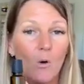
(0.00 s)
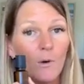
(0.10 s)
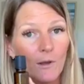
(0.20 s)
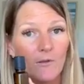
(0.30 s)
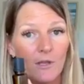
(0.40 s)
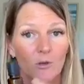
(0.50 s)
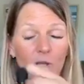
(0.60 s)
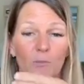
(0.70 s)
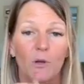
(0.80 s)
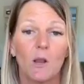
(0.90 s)
oil that you
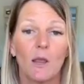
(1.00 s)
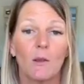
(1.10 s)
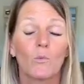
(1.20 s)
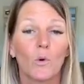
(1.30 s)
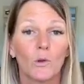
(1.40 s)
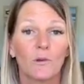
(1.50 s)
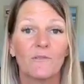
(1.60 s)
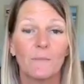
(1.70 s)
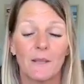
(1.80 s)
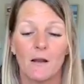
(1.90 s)
can put a roller
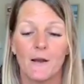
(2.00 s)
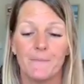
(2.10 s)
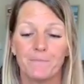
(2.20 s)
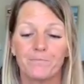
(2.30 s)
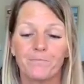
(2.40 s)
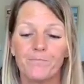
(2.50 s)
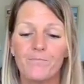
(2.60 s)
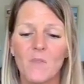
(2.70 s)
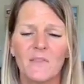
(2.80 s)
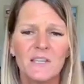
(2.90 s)
fitment on.
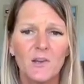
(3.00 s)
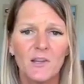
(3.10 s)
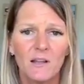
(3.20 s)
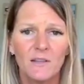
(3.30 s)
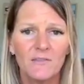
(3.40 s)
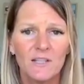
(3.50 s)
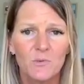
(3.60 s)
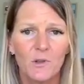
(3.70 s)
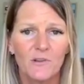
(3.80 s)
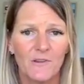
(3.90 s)
These are Young Living's
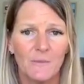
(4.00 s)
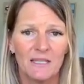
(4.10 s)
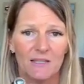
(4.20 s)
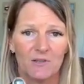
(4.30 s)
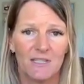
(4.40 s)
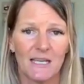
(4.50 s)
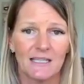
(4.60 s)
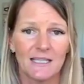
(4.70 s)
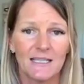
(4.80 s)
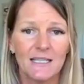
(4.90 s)
roller fitments. They're
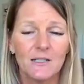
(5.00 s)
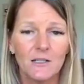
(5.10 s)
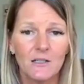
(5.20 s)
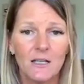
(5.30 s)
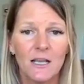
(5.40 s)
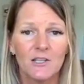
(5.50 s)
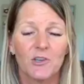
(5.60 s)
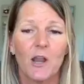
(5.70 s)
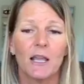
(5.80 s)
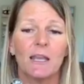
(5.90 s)
stainless steel, so
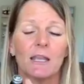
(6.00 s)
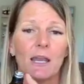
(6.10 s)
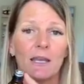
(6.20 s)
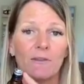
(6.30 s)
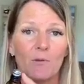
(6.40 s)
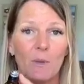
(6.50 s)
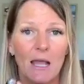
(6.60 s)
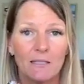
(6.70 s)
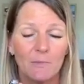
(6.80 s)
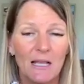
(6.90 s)
you're not gonna get any of the
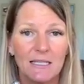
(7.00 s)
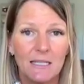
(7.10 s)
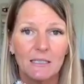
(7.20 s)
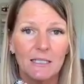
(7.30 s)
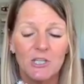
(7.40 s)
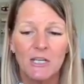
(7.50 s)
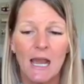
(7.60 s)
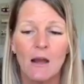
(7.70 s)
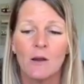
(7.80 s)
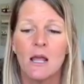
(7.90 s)
plastic leaching
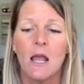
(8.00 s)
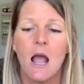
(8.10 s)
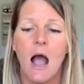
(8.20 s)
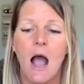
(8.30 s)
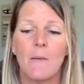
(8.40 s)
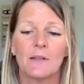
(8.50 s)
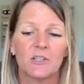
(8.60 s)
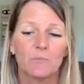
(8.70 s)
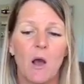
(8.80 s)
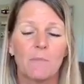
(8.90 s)
out. It
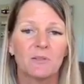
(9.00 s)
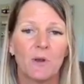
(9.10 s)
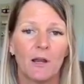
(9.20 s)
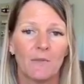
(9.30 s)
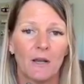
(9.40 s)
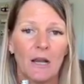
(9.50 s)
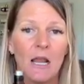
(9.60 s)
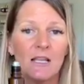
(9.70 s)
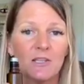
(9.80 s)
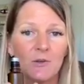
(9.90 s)
just pops right on there.
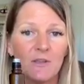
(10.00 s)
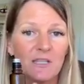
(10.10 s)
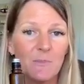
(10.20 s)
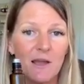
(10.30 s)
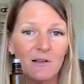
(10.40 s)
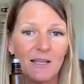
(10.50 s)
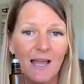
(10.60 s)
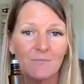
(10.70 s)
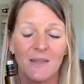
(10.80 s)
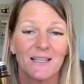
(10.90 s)
So this bottle,
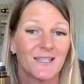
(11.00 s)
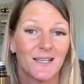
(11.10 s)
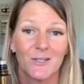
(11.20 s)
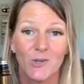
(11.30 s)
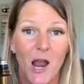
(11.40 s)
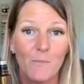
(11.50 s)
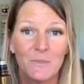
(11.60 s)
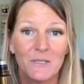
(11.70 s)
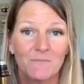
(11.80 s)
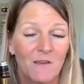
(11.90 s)
again, like 6
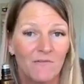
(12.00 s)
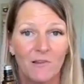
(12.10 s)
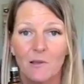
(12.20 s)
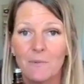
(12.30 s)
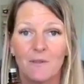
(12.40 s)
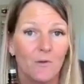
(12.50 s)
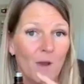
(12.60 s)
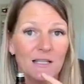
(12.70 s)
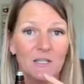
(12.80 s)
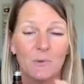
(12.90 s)
drops, fill up the
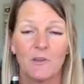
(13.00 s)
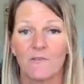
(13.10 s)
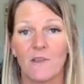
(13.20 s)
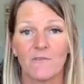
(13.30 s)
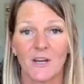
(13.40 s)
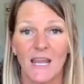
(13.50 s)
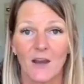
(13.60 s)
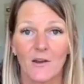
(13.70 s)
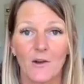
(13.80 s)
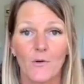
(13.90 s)
rest with your favorite
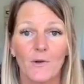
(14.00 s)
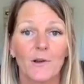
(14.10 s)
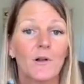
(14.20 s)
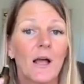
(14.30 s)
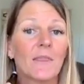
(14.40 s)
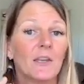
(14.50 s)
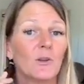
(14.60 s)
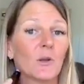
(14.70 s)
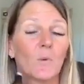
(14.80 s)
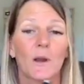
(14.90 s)
carrier oil, and then
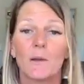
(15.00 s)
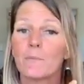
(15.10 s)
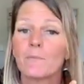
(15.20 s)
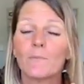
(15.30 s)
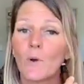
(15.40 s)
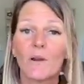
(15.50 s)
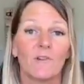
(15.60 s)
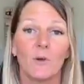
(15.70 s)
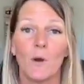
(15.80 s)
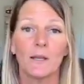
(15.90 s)
you can wear it wherever
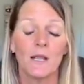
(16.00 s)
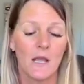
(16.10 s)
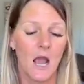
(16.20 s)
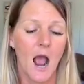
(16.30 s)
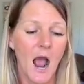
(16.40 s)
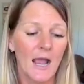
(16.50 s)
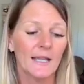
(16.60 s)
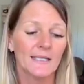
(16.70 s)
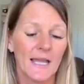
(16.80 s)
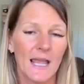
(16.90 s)
you want.
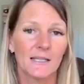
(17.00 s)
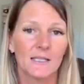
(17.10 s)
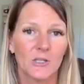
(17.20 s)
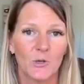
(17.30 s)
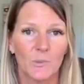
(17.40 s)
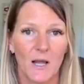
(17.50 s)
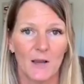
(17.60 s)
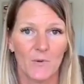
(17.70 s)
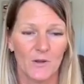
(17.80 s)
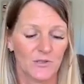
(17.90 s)
I tend to
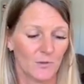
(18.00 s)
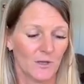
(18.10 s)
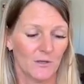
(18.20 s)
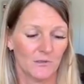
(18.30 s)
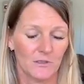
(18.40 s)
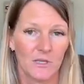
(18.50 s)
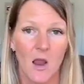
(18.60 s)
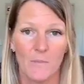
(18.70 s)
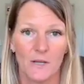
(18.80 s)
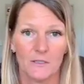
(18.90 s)
apply rose oil
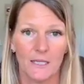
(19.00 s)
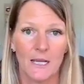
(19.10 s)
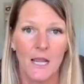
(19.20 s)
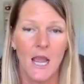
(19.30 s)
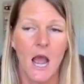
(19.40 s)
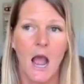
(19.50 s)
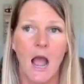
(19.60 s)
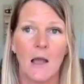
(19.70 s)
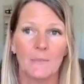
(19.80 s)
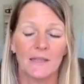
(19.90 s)
topically
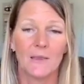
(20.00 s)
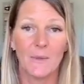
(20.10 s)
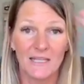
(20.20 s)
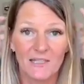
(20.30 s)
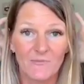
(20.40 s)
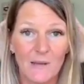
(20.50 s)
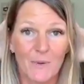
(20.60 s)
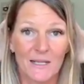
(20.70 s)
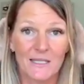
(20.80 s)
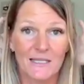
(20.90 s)
at the base of my
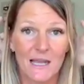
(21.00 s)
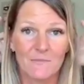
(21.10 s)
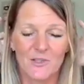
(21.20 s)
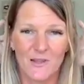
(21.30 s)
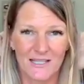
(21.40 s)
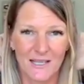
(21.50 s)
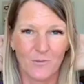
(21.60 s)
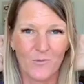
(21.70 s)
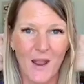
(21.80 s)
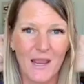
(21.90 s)
brainstem, so that's like
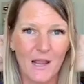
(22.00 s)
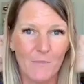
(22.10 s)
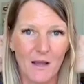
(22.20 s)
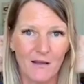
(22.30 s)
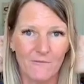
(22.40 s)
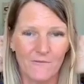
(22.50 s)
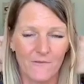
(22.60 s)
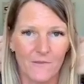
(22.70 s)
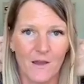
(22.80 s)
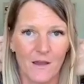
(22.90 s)
right
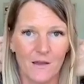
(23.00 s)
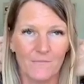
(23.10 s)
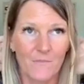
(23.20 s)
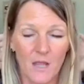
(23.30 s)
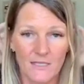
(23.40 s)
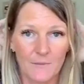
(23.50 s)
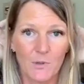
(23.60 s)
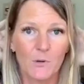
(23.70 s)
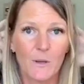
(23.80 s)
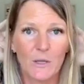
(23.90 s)
above the
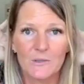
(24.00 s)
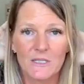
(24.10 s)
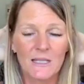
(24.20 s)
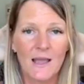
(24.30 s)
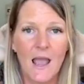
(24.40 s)
occipital bones.